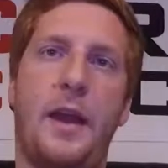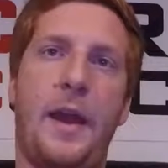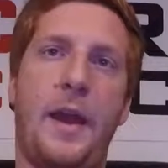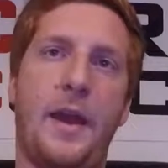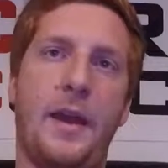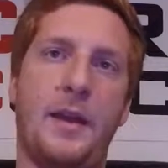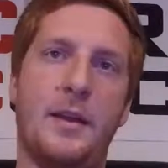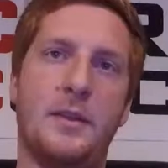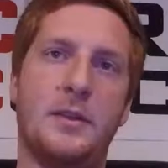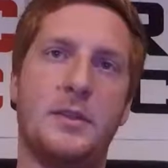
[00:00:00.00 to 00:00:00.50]

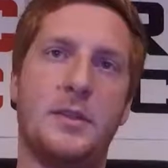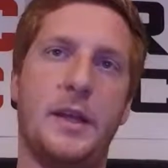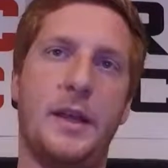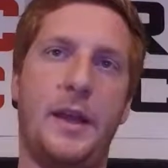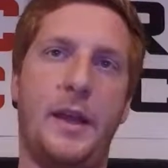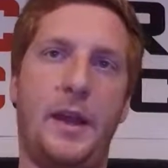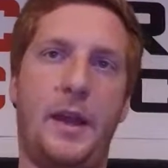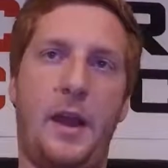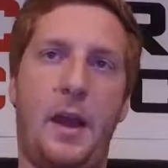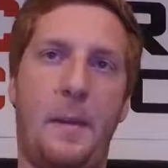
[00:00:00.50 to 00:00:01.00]
has
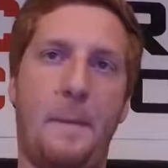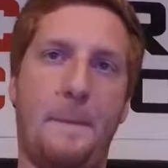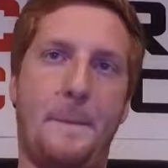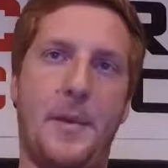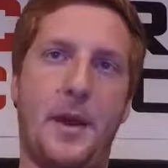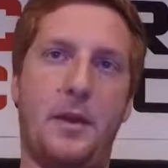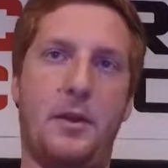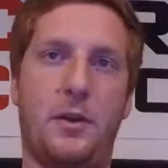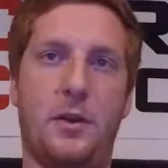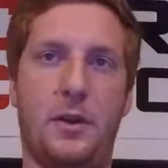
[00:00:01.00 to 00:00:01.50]
a
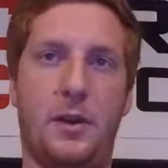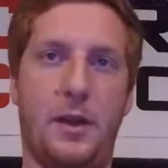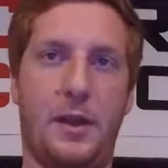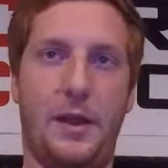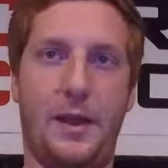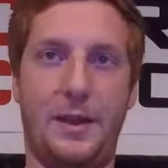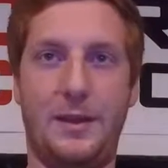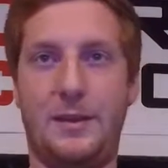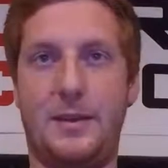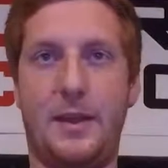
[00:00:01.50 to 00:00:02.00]
better
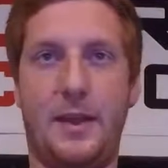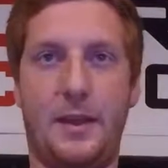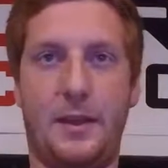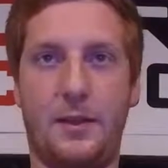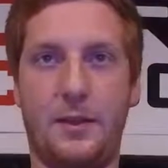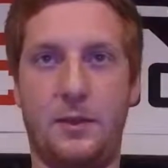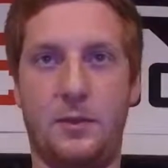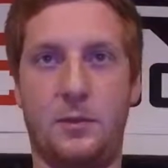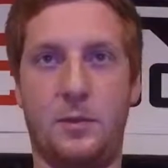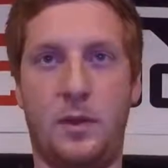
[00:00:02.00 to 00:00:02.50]
intake
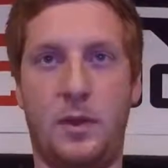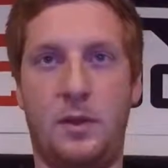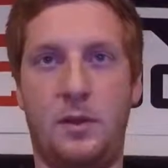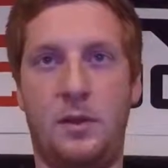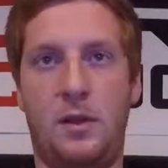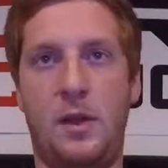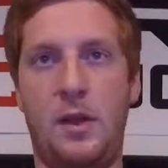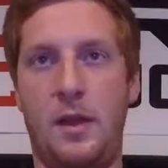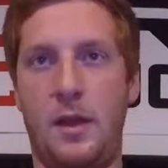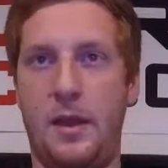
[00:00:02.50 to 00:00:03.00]
as well,
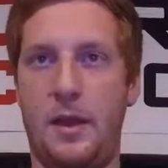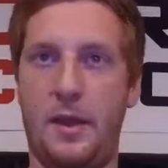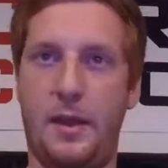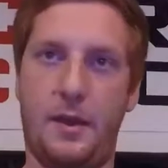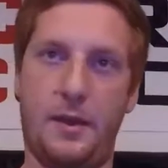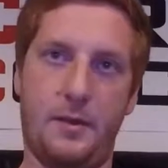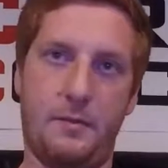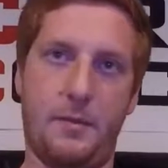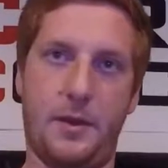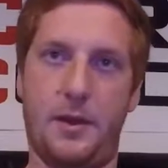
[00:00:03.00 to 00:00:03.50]

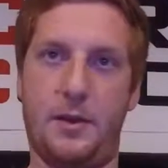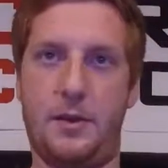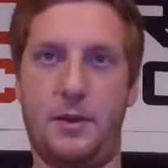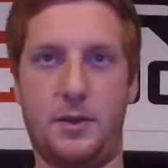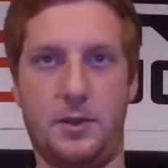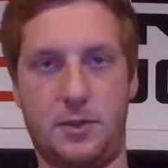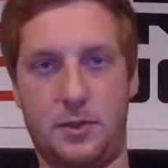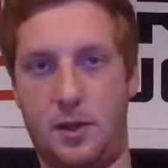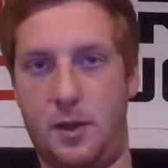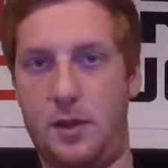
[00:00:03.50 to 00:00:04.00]
and a better
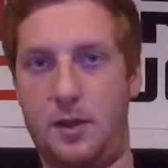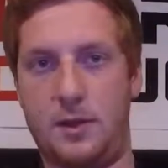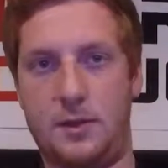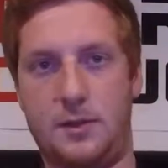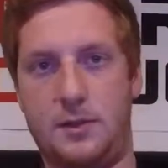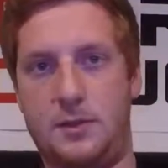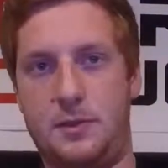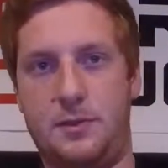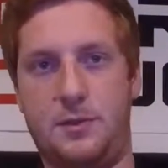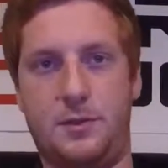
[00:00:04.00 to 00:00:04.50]

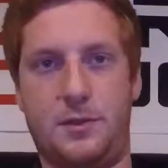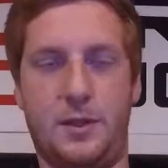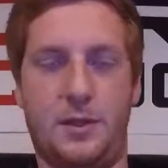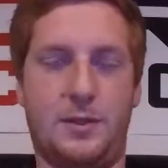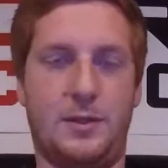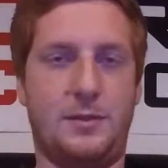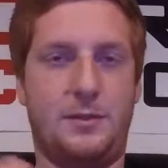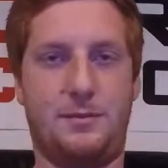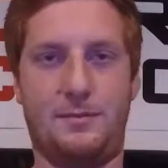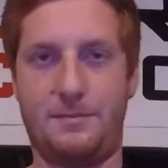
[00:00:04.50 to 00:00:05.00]
exhaust,
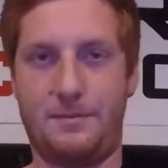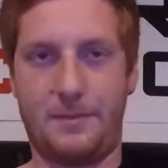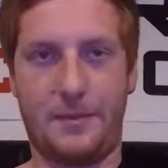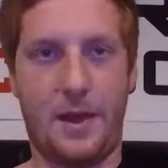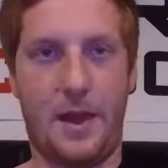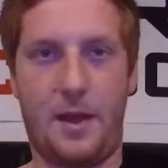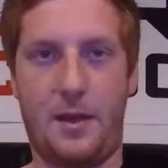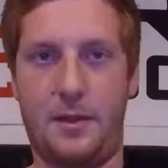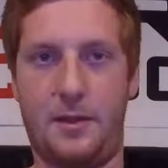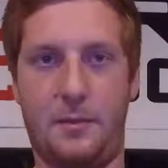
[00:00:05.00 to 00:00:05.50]
just
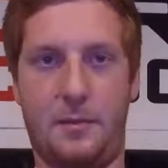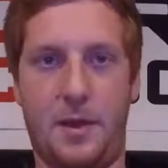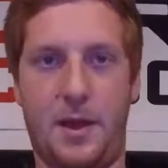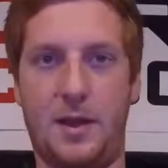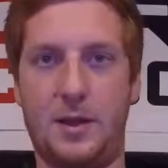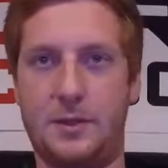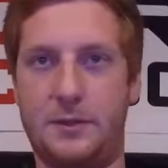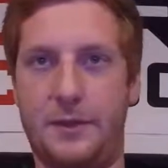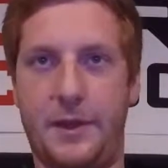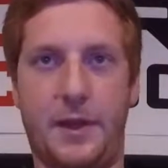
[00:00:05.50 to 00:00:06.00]
out of the
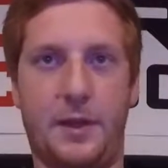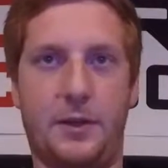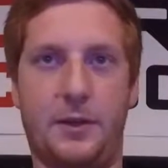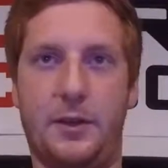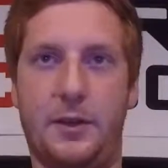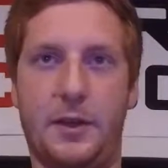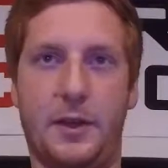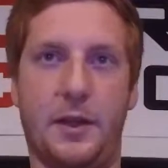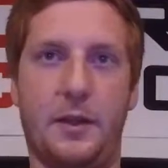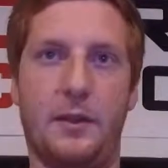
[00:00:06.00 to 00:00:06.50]
box
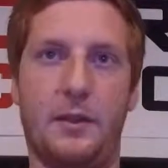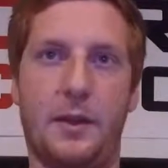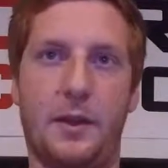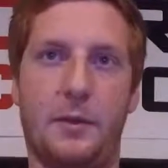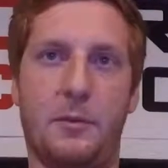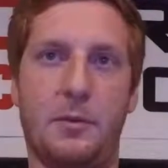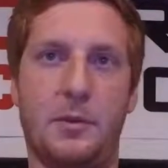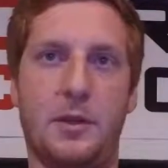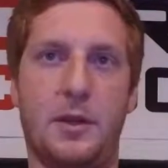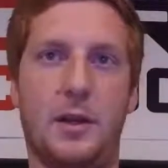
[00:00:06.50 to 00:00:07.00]
factory again, like
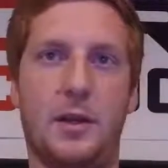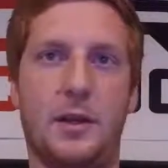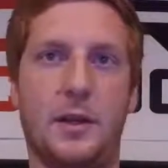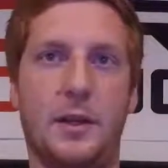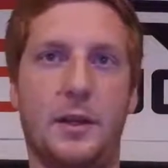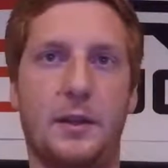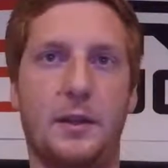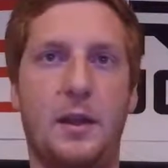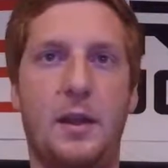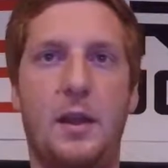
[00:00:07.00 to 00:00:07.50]
we're
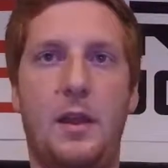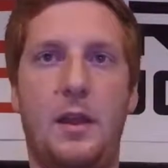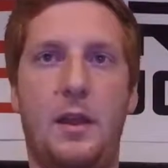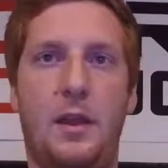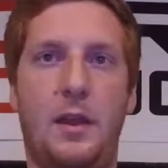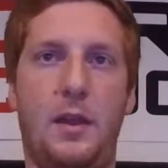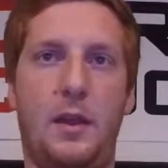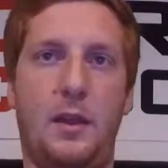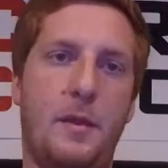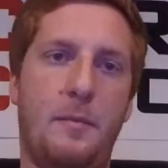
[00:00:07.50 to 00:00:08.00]
talking.
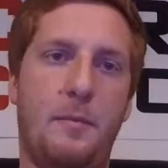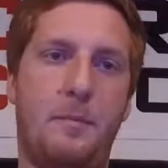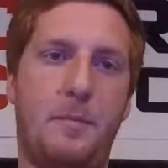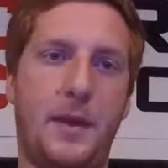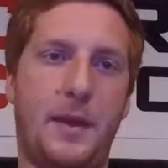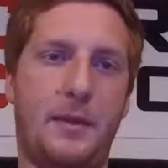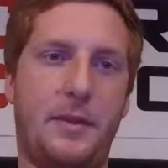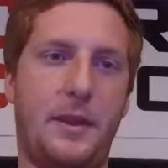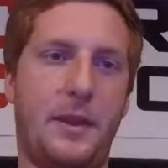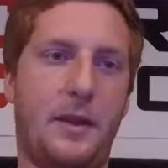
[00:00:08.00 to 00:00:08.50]

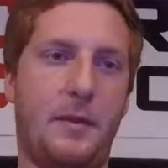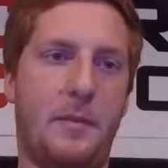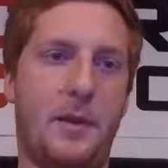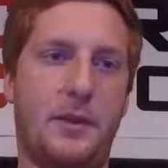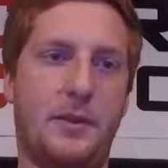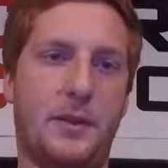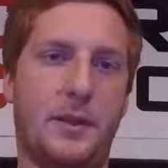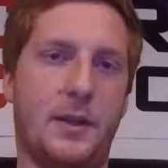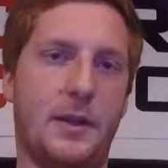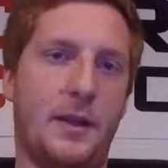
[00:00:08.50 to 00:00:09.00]
Big thing
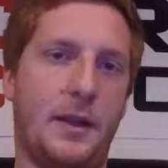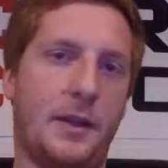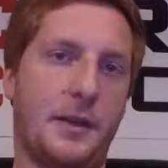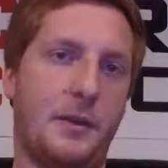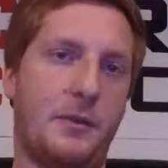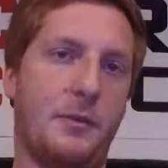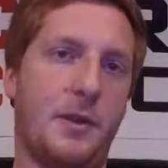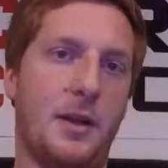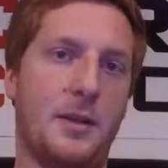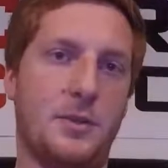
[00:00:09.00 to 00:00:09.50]
about the connecting
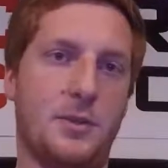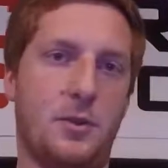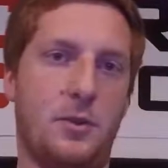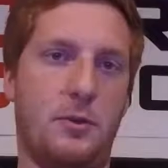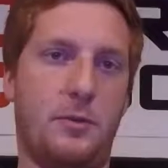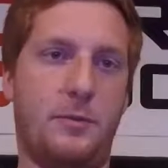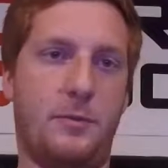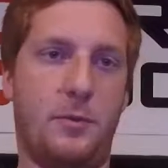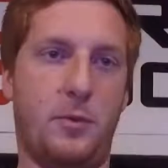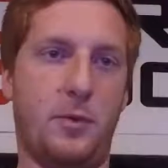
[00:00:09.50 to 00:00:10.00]
rods though
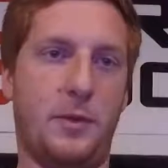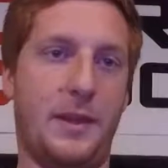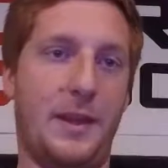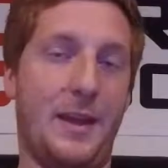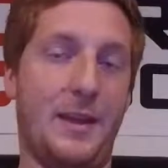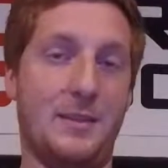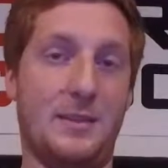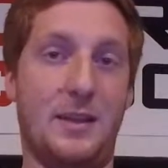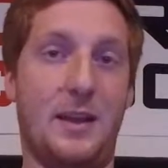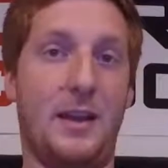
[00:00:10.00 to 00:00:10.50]
for the
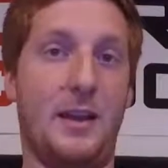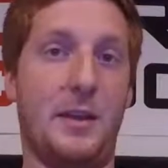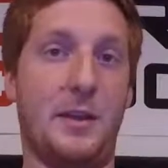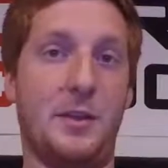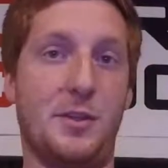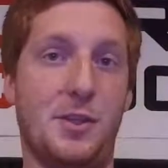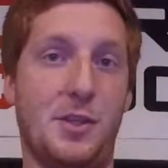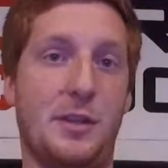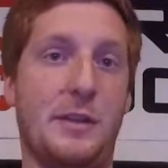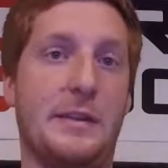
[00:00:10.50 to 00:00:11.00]
SI
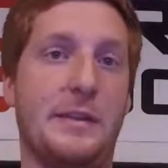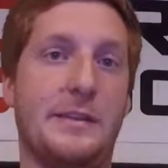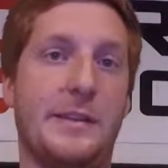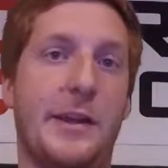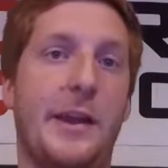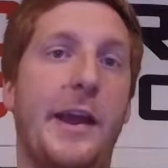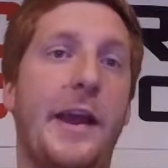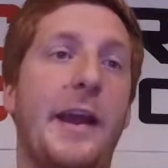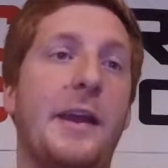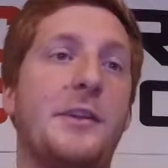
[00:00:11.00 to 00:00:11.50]
engine is
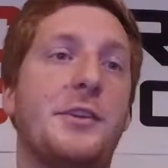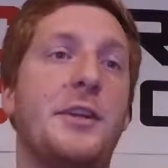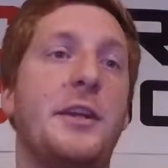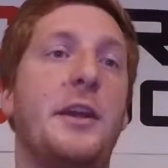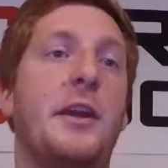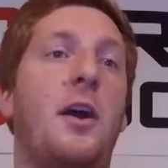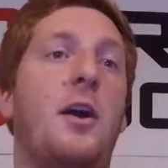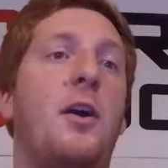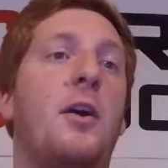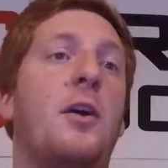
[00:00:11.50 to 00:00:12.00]
they actually
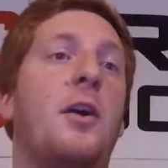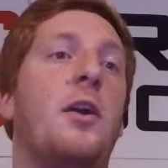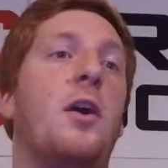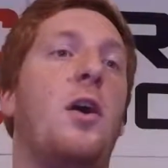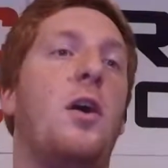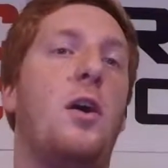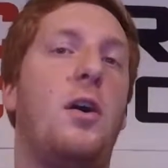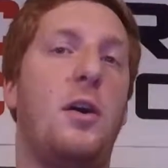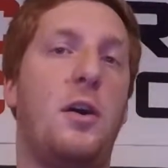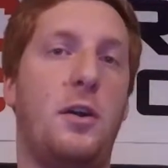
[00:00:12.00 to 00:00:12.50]
are
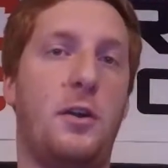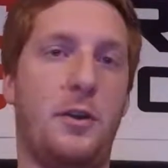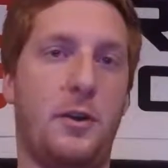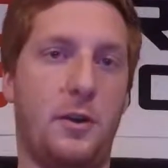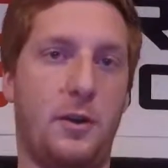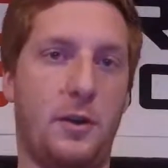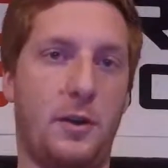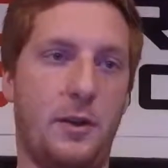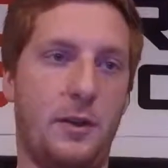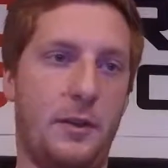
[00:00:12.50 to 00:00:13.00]

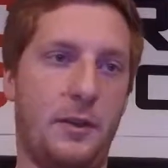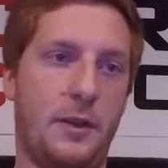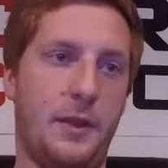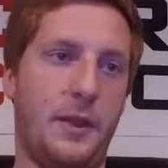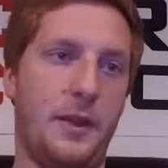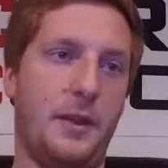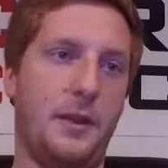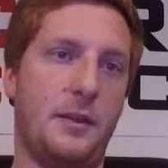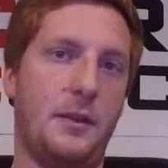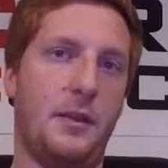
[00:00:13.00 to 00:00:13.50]
harder
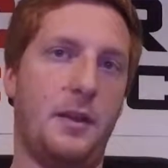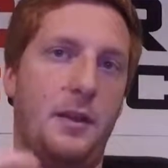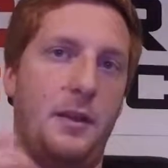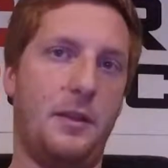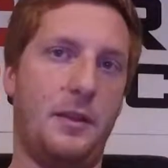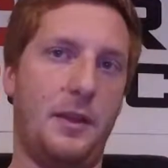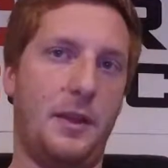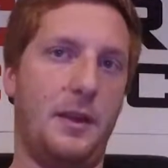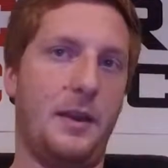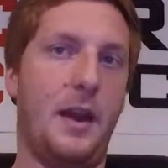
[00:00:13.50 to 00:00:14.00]
than
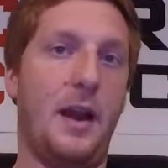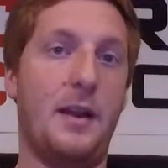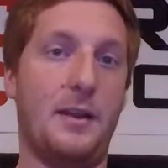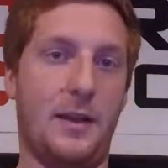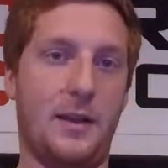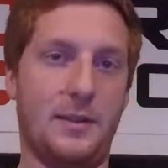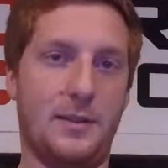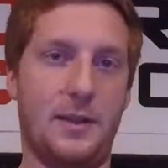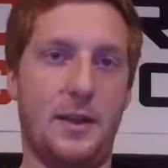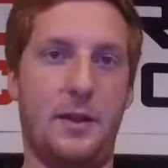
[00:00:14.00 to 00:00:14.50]
the
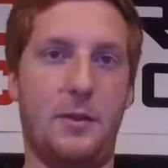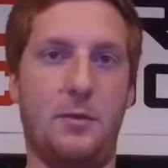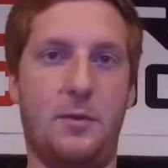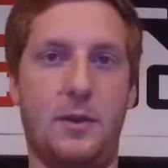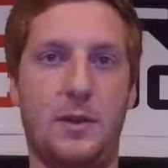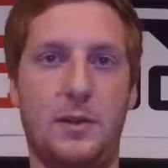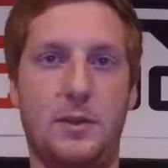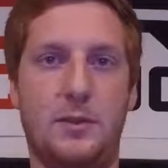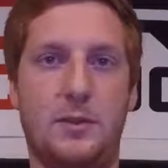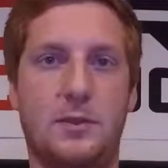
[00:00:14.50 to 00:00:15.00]
non-SI
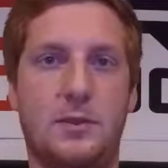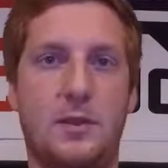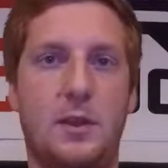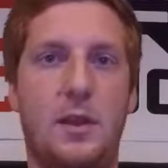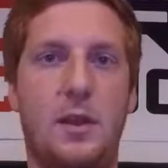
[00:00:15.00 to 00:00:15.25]
ones.